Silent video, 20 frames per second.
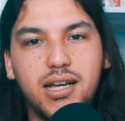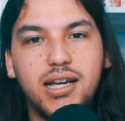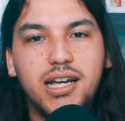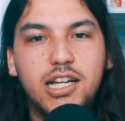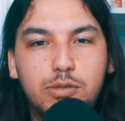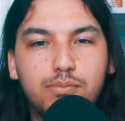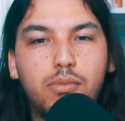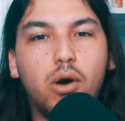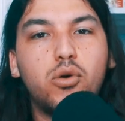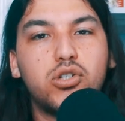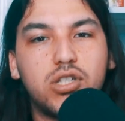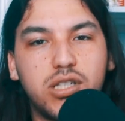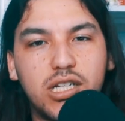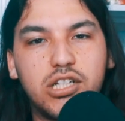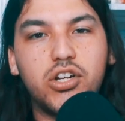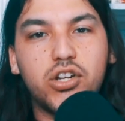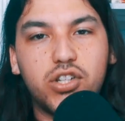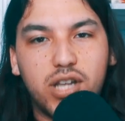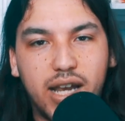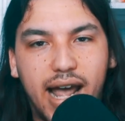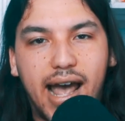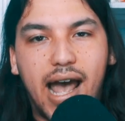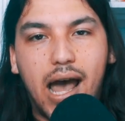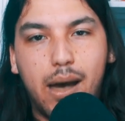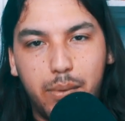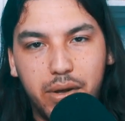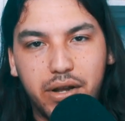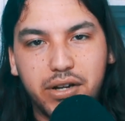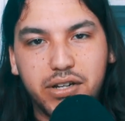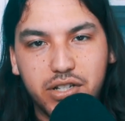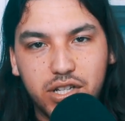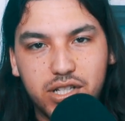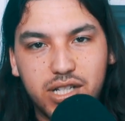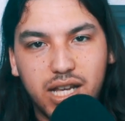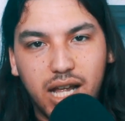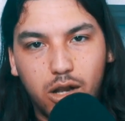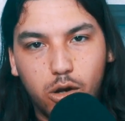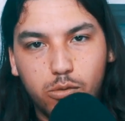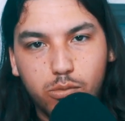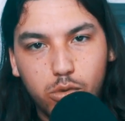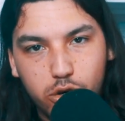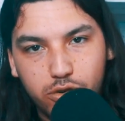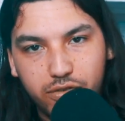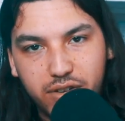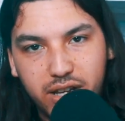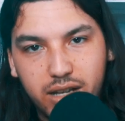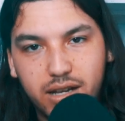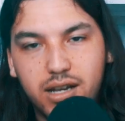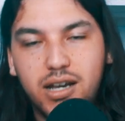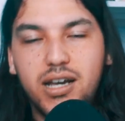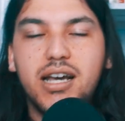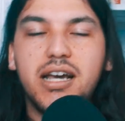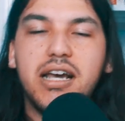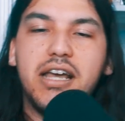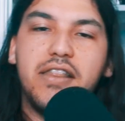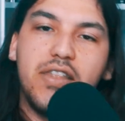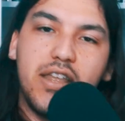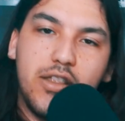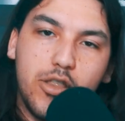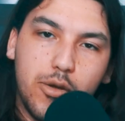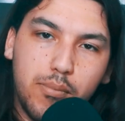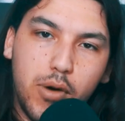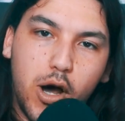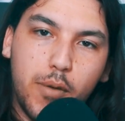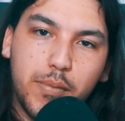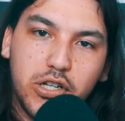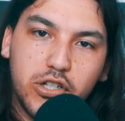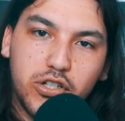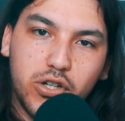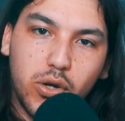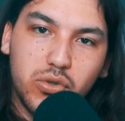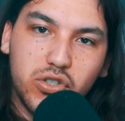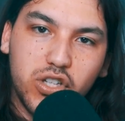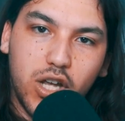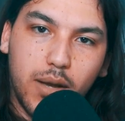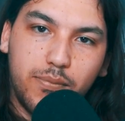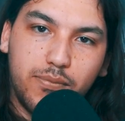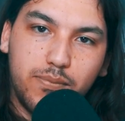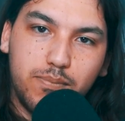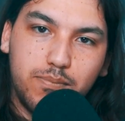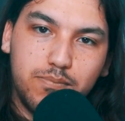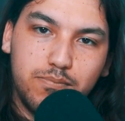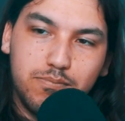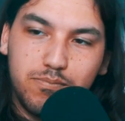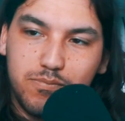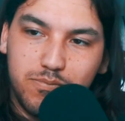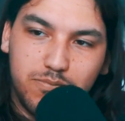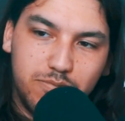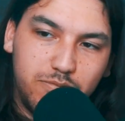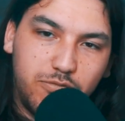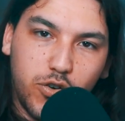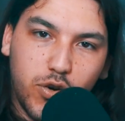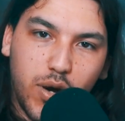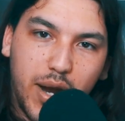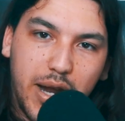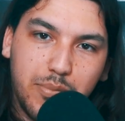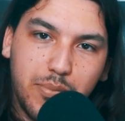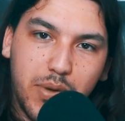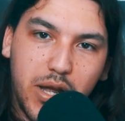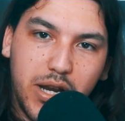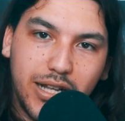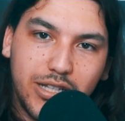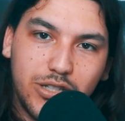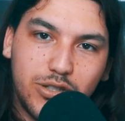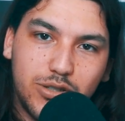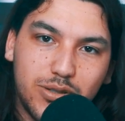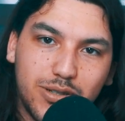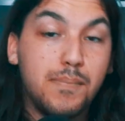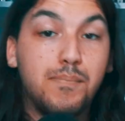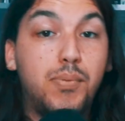it's mostly just an Abbott and Costello movie, and then the Mummy shows up for 8 minutes.